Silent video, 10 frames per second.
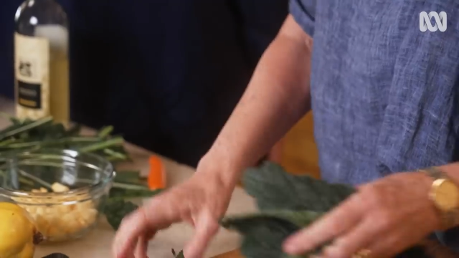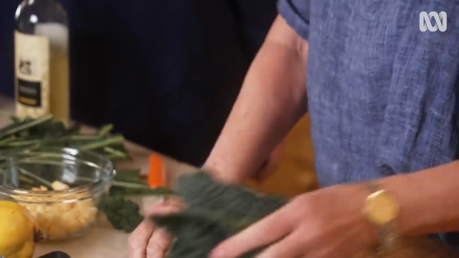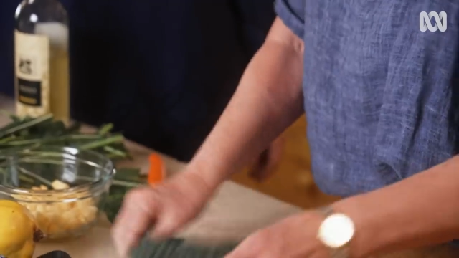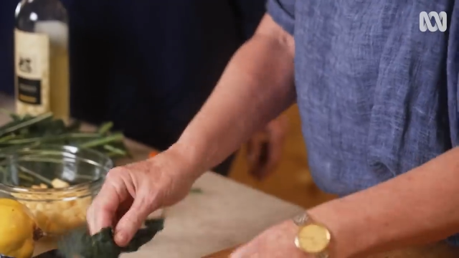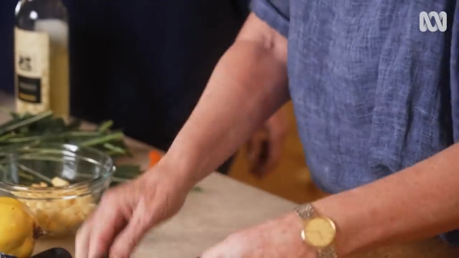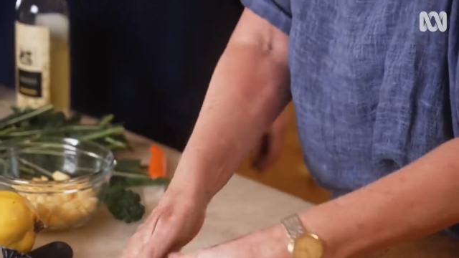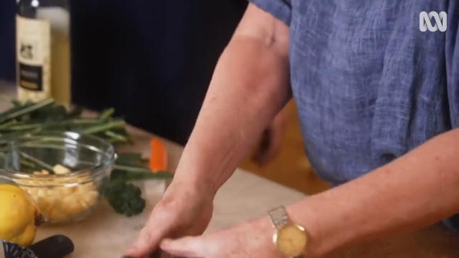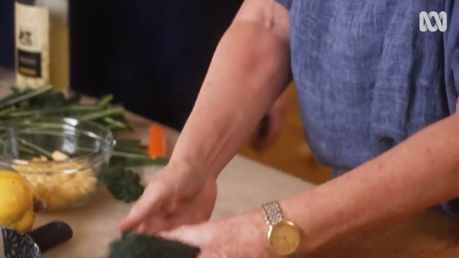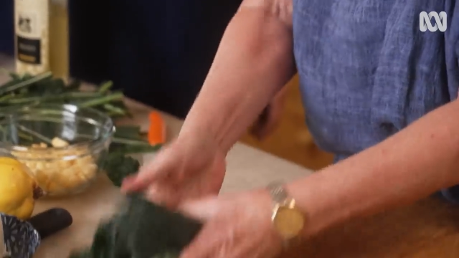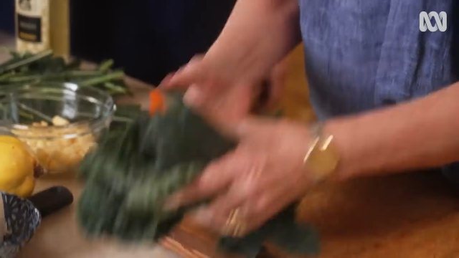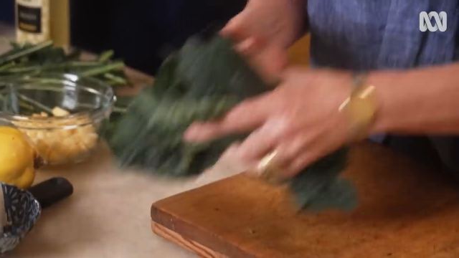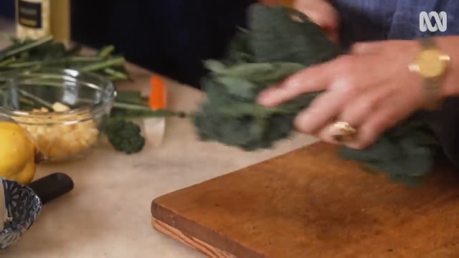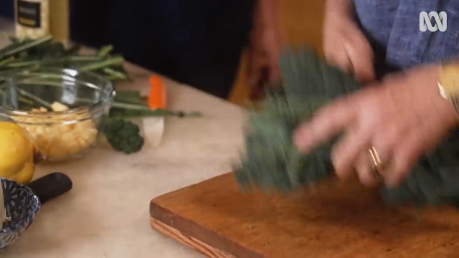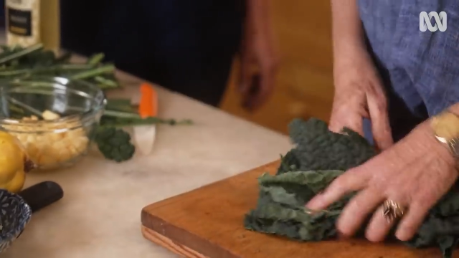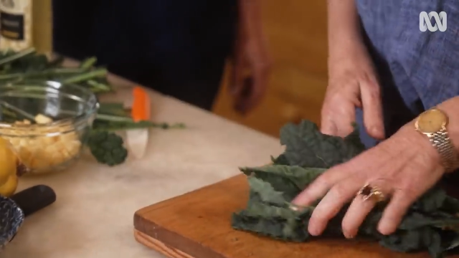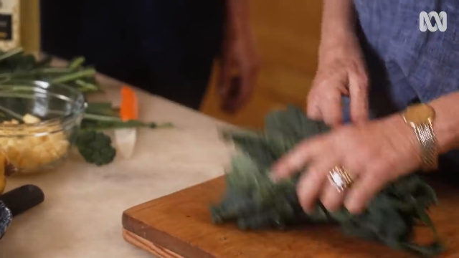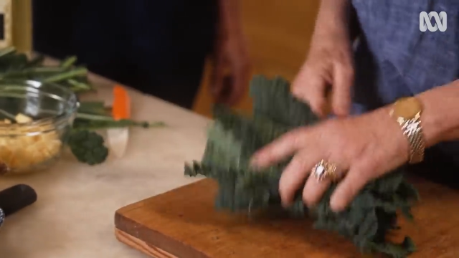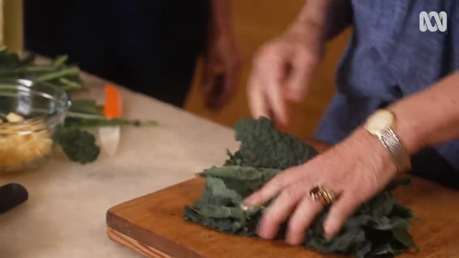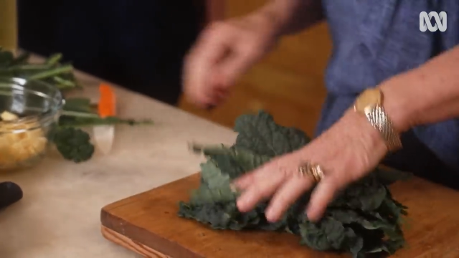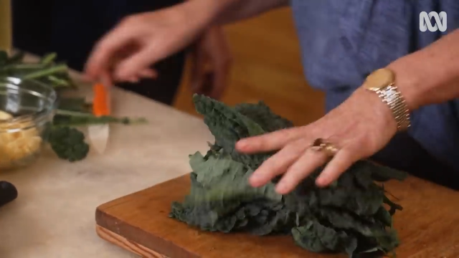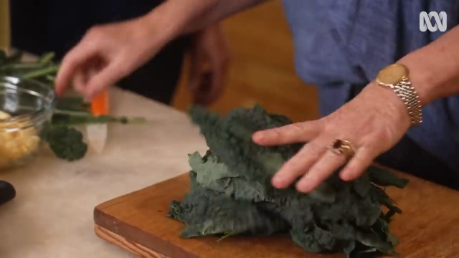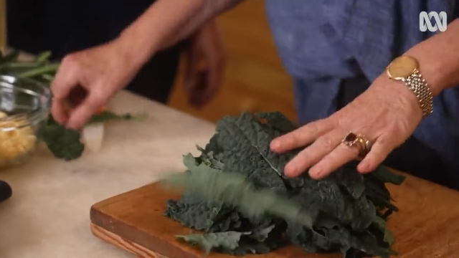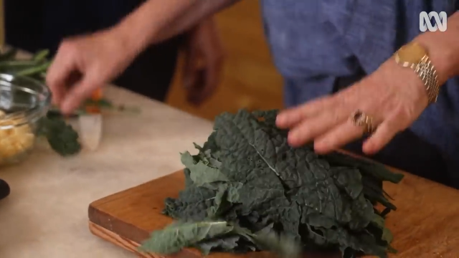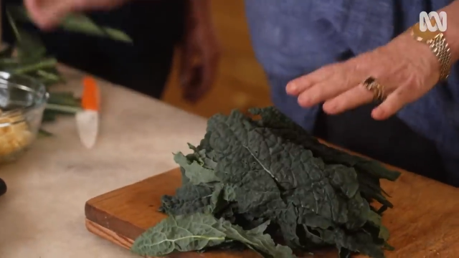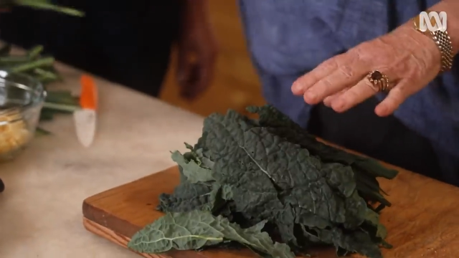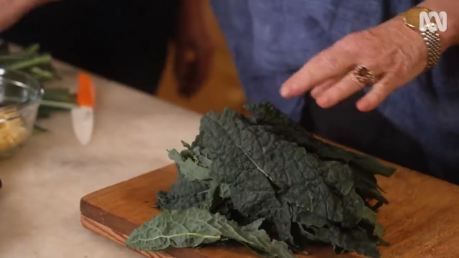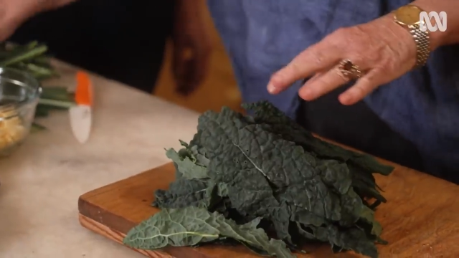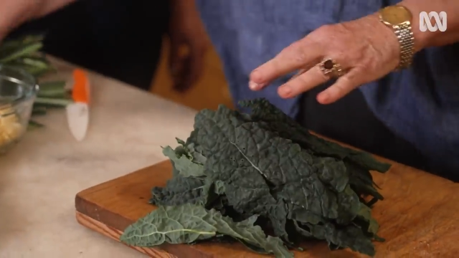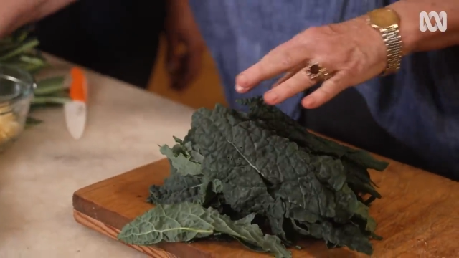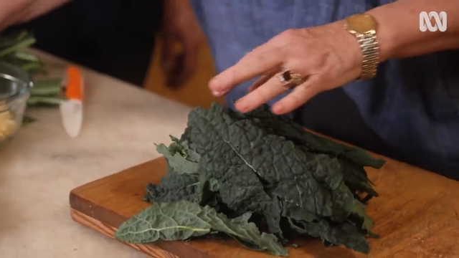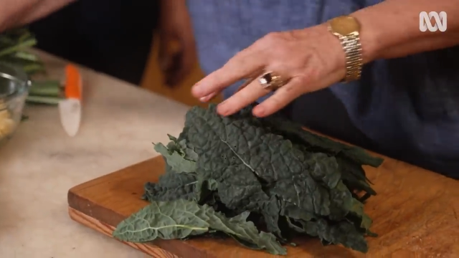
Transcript: (no speaker visible)